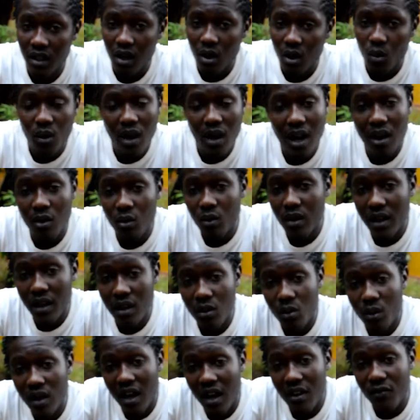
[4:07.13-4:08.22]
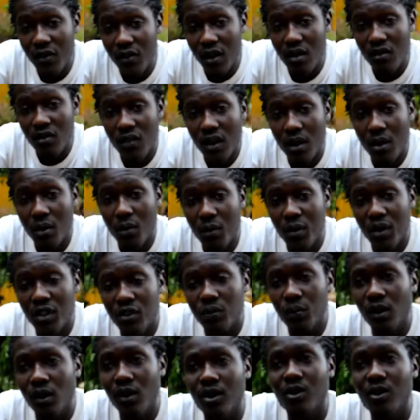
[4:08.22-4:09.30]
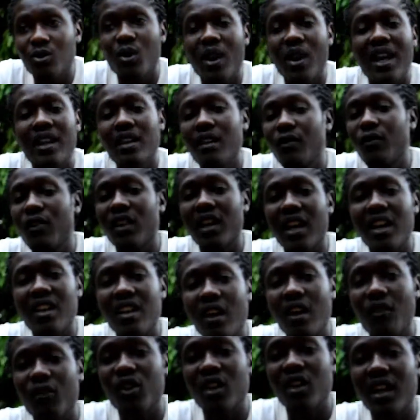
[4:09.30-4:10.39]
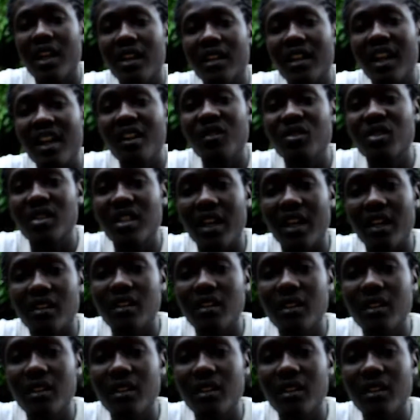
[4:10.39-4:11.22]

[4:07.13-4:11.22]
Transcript: We are very, very rich because we are living an African lifestyle.